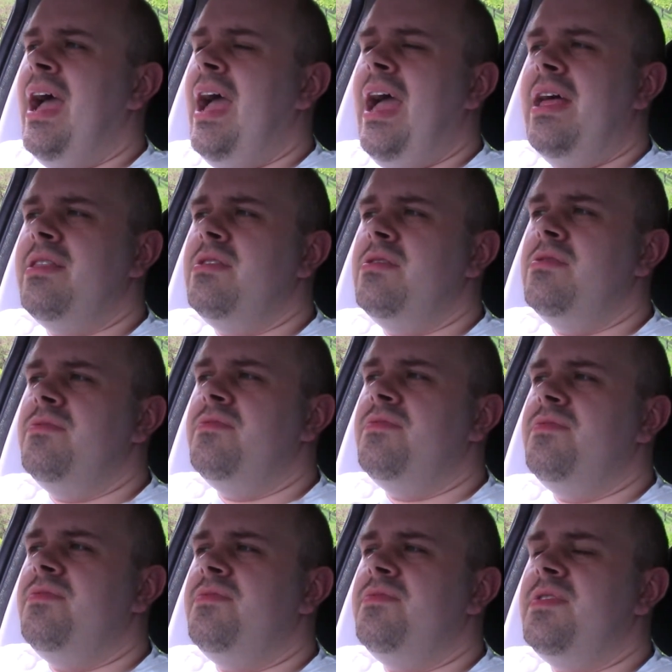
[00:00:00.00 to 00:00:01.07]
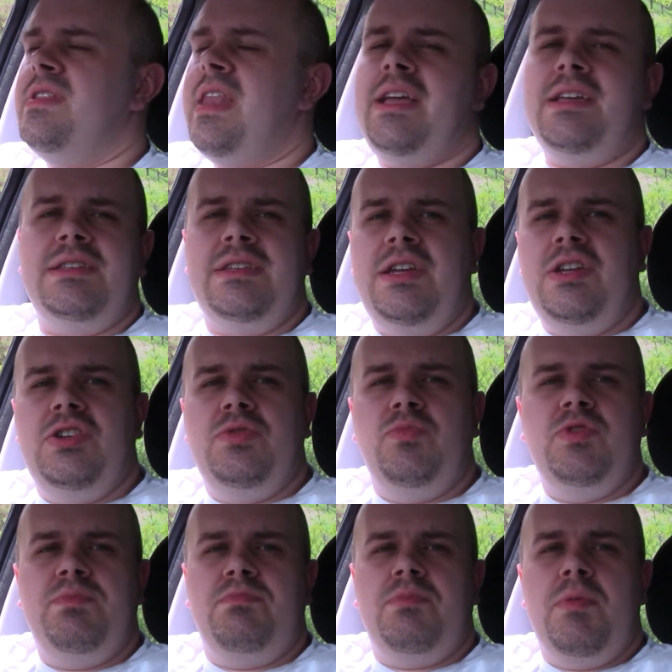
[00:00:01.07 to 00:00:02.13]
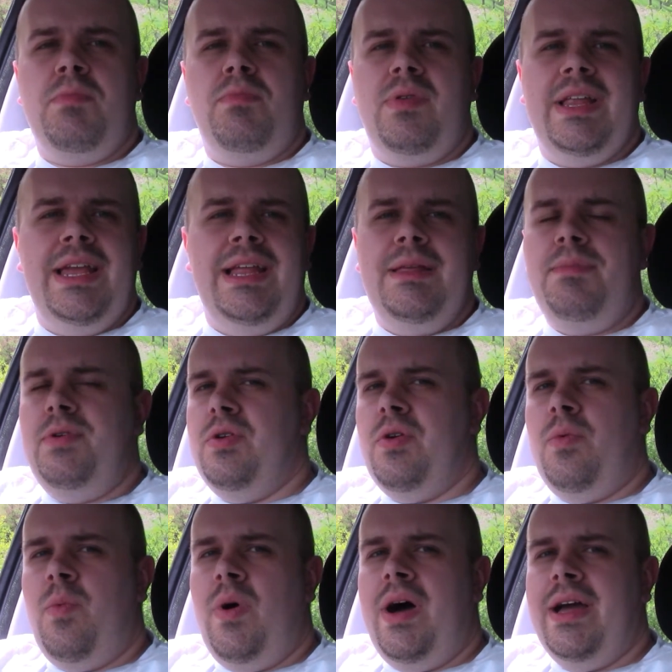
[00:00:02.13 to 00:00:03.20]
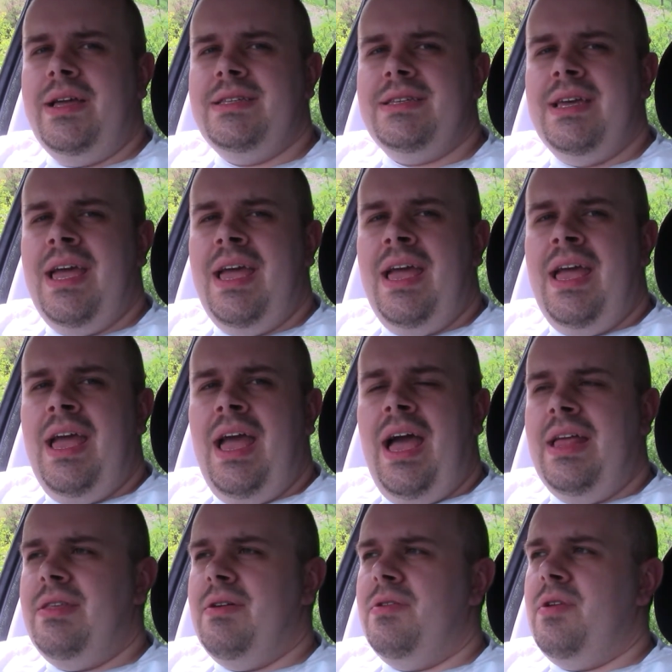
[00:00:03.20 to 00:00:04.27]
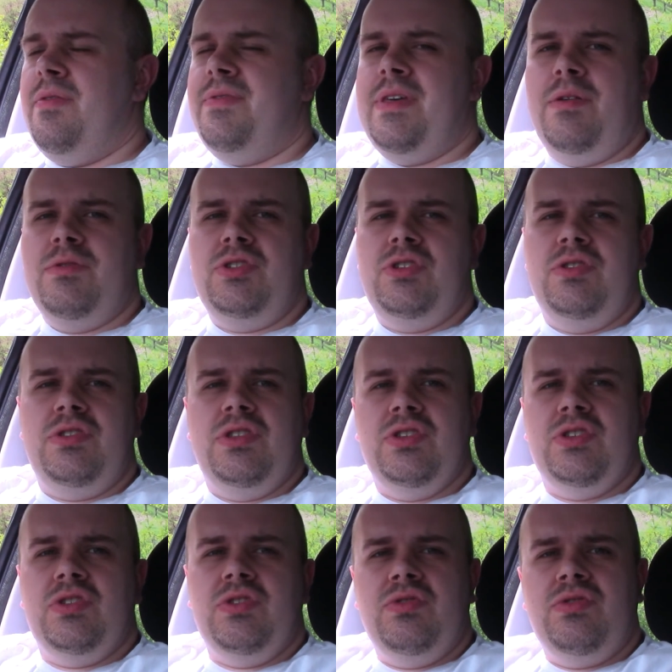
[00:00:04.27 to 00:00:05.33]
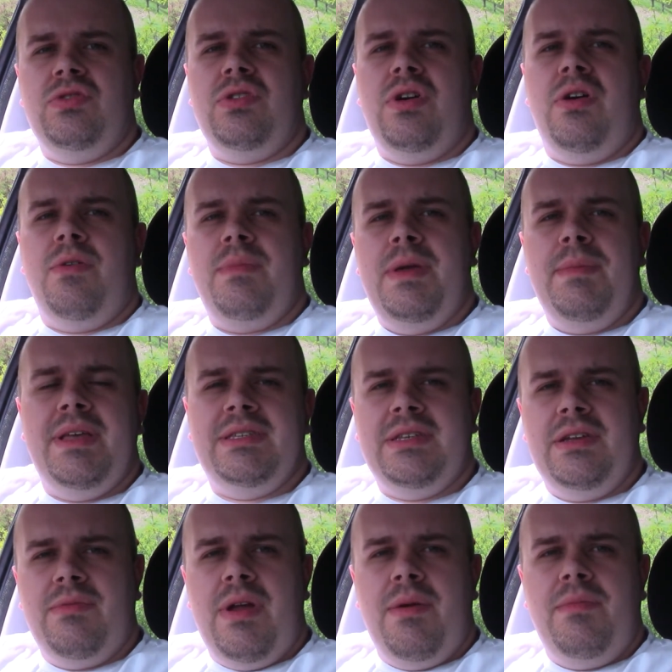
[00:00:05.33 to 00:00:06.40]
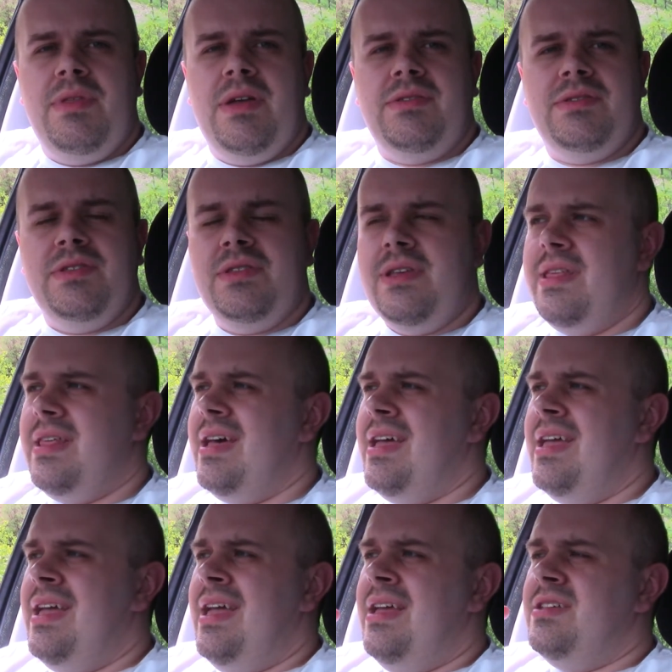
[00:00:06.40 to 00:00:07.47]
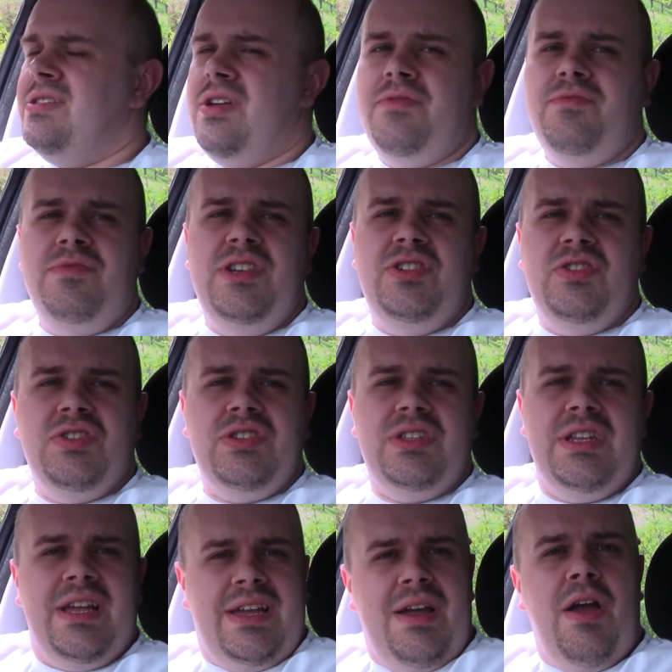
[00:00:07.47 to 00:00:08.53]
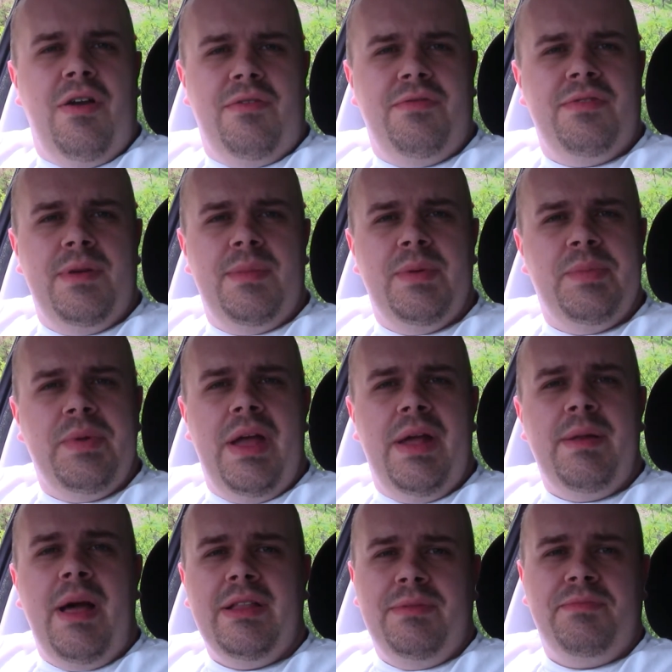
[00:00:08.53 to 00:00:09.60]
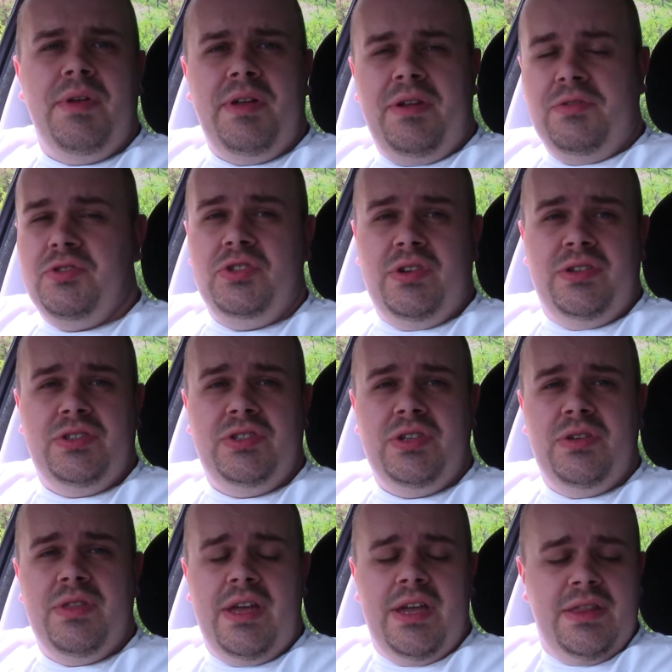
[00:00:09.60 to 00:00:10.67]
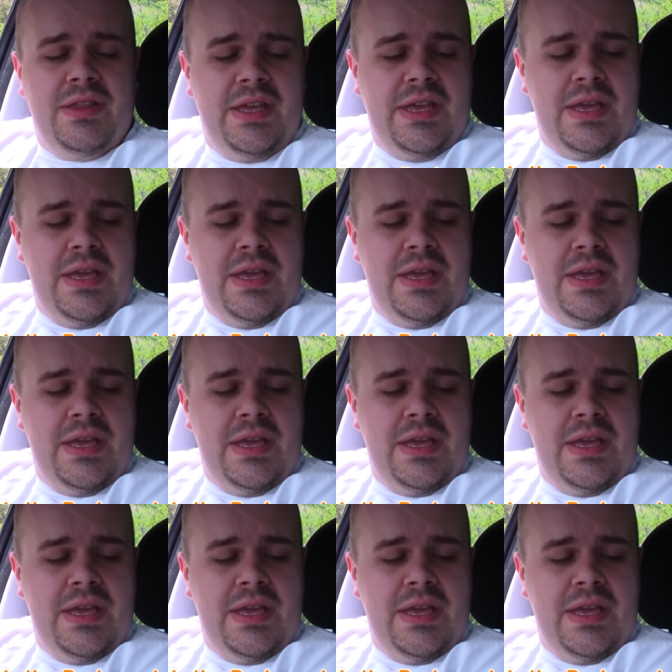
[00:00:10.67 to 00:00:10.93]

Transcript: and the next section was completely pure white. I don't know if that was due to the sun or me messing around with it or something like that. So I've readjusted it, hopefully, but again, I'll try and show you that in